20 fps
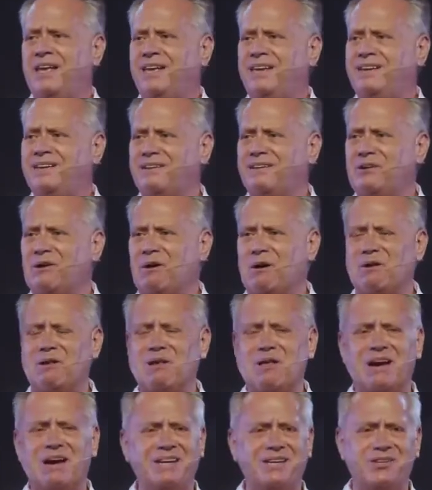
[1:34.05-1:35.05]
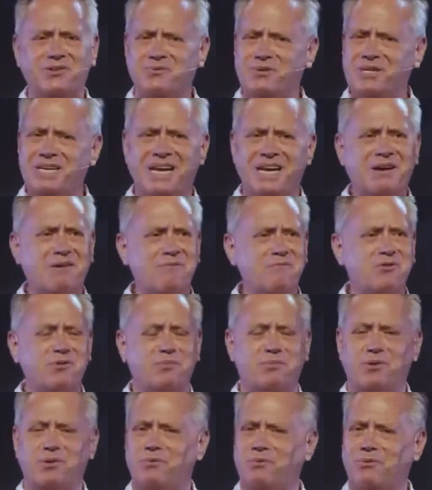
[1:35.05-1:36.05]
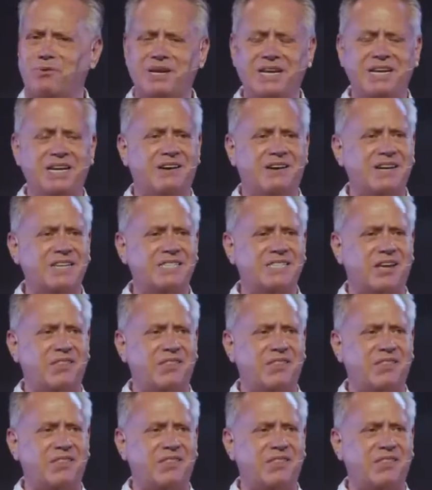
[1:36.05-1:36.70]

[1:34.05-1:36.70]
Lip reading: Online is really comfortable, really nice.